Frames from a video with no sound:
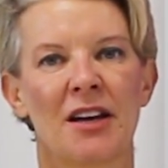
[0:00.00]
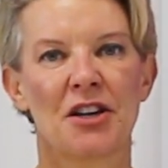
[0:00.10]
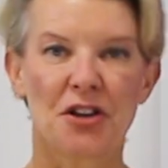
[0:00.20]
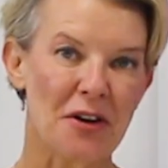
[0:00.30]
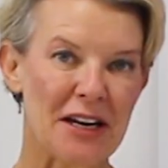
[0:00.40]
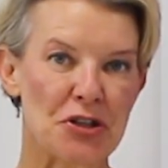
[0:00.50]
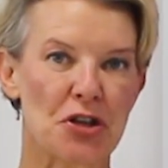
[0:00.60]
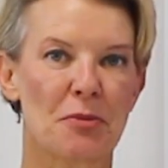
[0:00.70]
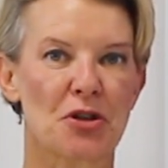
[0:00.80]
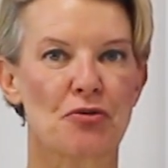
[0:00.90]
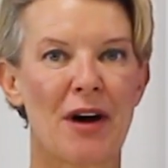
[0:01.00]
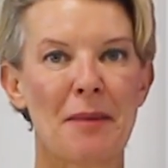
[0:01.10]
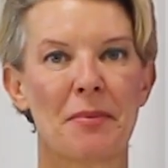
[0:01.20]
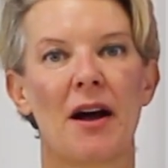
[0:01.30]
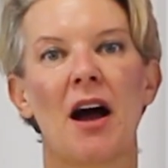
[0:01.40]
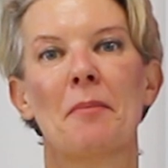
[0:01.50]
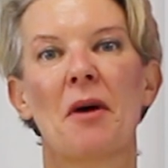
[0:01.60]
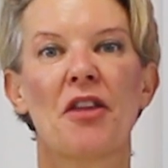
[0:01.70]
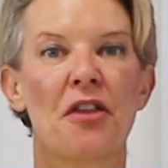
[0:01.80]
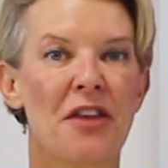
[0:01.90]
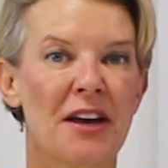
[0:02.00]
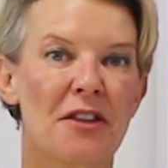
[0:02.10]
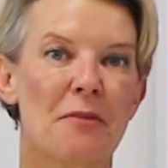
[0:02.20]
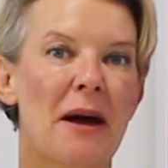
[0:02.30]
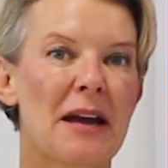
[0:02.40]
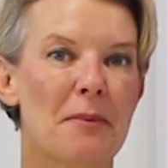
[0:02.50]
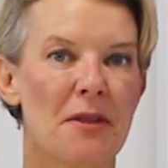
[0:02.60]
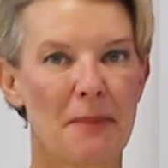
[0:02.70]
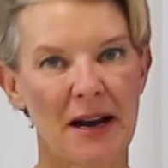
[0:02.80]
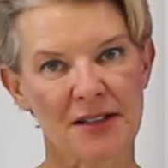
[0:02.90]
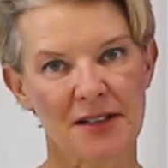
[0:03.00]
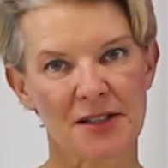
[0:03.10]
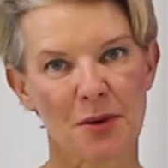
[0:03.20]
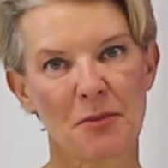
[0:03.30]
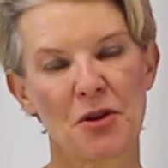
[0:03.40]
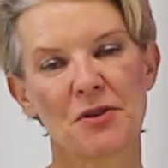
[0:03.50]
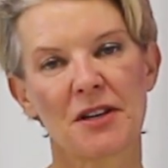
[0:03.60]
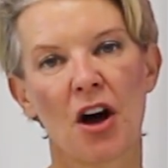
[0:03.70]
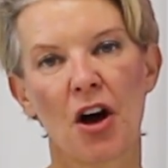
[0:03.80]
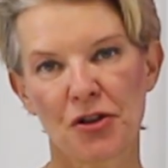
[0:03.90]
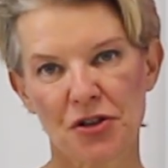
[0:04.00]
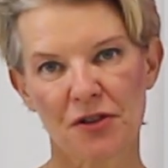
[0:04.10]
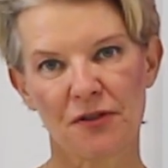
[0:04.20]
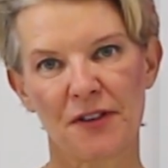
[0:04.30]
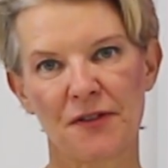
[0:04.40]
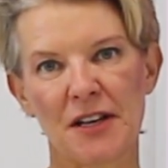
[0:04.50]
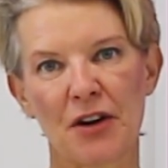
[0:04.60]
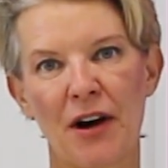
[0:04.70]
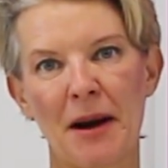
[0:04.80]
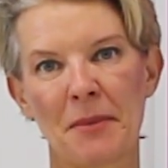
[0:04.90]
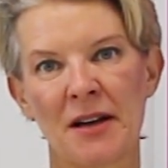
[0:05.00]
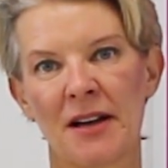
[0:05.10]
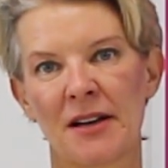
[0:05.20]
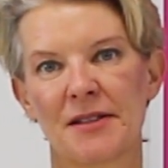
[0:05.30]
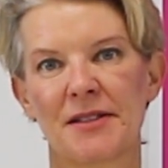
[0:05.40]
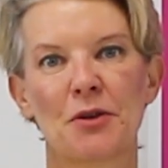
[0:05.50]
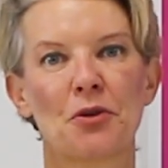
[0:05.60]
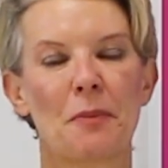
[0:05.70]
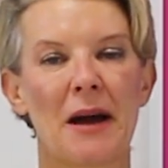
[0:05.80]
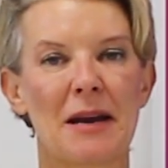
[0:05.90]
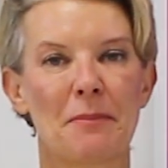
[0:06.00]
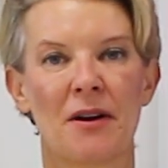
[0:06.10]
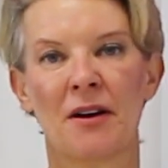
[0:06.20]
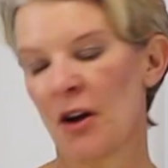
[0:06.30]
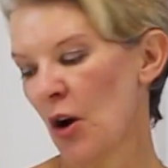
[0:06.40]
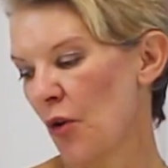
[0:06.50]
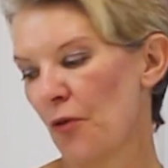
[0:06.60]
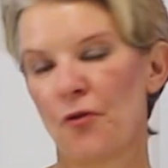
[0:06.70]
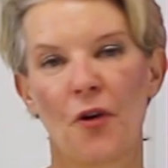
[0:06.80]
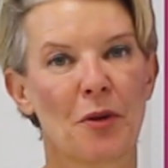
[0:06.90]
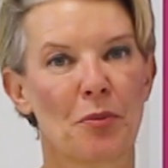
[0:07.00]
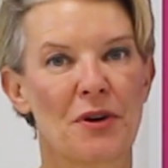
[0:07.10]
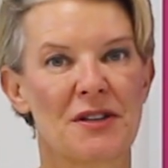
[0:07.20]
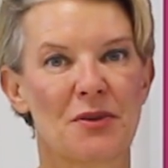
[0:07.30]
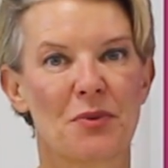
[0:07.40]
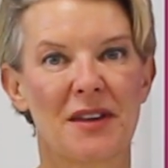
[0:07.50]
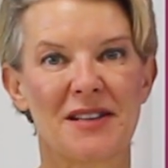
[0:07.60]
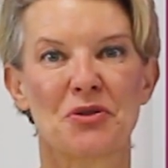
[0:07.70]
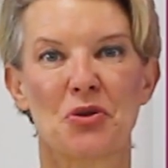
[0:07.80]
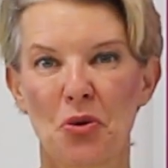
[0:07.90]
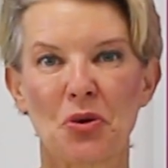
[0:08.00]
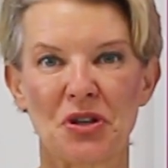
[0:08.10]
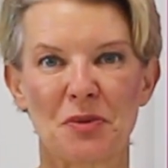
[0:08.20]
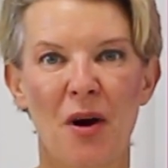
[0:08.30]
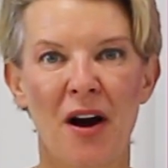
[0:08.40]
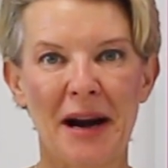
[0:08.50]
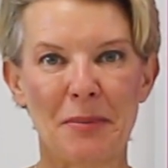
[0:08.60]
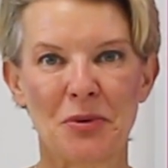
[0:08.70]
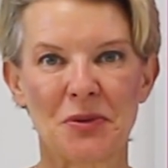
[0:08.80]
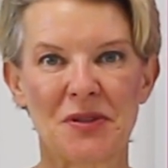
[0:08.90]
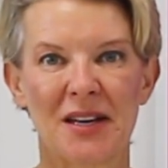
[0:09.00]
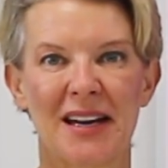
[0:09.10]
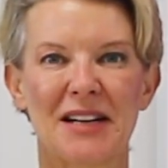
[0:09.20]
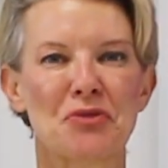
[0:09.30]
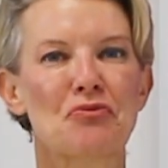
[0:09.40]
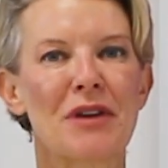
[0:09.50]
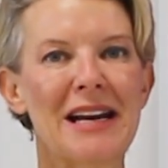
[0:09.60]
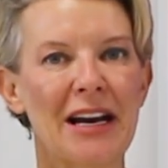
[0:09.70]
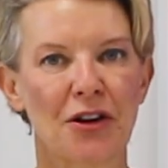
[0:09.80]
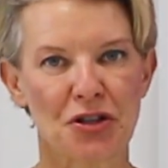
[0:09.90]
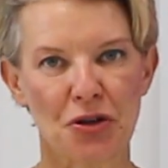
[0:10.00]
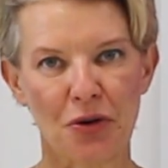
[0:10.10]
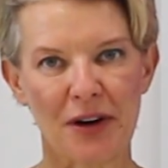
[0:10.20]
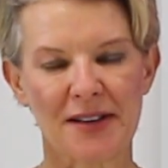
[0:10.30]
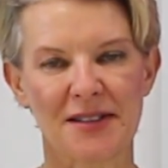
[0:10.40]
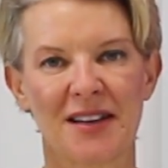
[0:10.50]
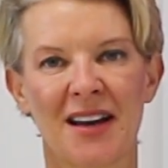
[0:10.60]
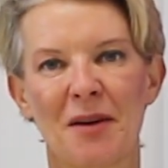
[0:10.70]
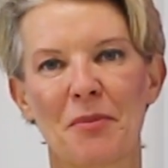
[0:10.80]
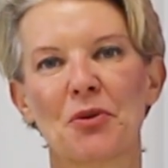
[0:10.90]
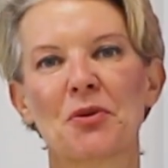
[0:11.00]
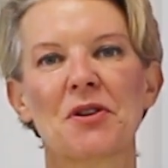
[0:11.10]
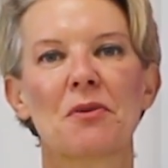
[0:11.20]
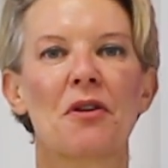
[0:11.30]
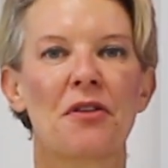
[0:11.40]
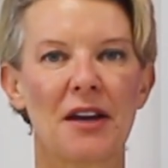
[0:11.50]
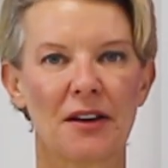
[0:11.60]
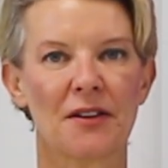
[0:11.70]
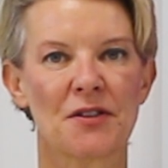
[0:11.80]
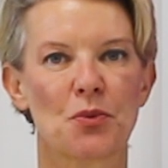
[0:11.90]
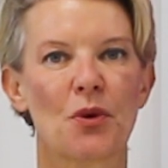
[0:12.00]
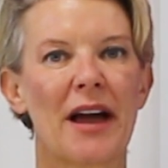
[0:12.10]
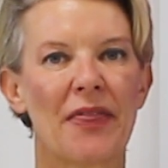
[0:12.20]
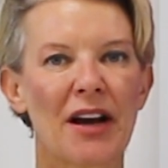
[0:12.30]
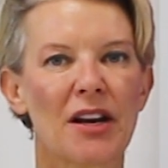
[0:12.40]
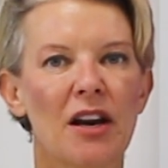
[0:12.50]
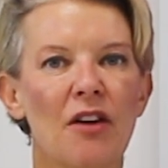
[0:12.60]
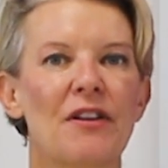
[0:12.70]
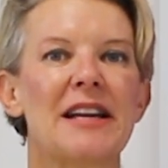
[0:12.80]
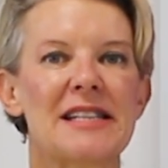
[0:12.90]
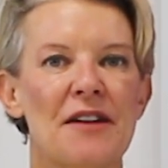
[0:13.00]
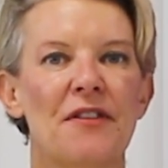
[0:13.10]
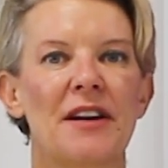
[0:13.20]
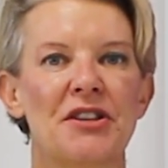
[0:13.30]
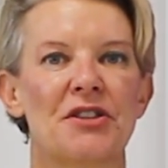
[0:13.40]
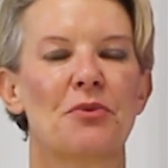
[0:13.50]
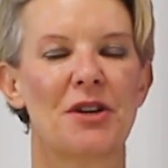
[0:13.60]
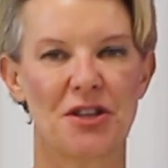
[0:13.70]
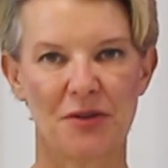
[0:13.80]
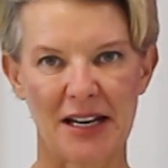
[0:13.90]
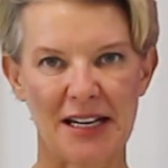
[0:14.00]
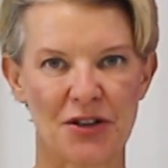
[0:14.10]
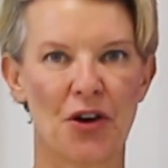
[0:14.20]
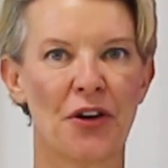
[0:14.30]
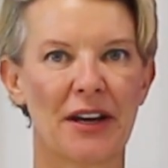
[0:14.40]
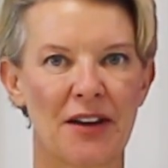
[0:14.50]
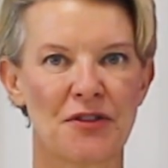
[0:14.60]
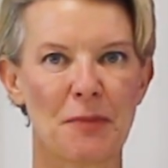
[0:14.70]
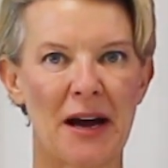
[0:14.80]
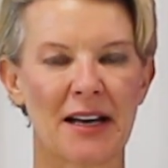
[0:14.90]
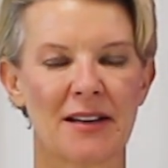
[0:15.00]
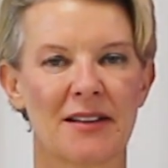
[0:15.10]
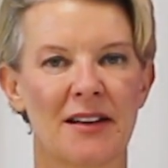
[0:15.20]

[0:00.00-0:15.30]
You don't need too much wrap, the thicker the paper the better, so I'm using 150 gram silk paper foil printed with these gorgeous pineapples. It's really luxurious, but also the thickness will get that lovely definition which you need on a gift bag.